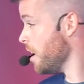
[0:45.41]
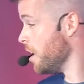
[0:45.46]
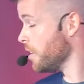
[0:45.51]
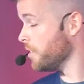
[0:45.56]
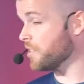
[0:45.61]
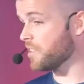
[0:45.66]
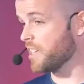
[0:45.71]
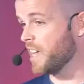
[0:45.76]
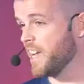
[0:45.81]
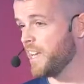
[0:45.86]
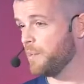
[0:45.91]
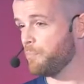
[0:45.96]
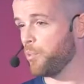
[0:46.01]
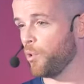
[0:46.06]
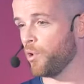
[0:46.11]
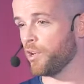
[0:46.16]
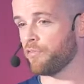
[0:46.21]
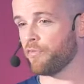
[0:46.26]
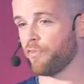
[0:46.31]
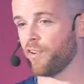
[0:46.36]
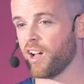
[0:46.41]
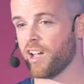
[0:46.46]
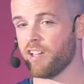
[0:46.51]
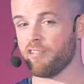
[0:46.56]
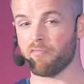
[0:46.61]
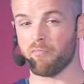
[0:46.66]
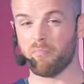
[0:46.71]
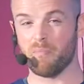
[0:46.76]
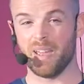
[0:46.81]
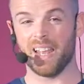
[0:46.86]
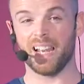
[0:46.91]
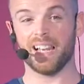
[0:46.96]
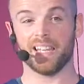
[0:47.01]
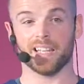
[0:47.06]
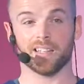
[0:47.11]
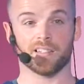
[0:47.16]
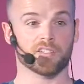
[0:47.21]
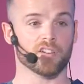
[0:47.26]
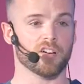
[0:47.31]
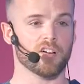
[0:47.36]
There's 8.5
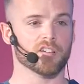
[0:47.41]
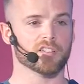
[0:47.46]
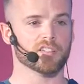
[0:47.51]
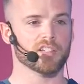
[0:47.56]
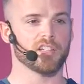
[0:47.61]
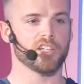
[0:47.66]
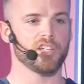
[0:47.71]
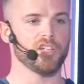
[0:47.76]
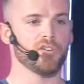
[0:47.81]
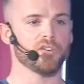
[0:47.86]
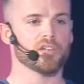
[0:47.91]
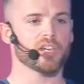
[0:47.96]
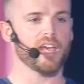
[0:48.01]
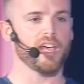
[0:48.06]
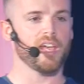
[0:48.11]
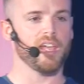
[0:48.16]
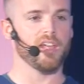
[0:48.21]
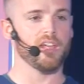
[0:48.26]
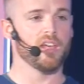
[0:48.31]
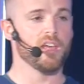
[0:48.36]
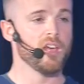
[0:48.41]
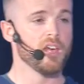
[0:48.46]
million dogs in the UK.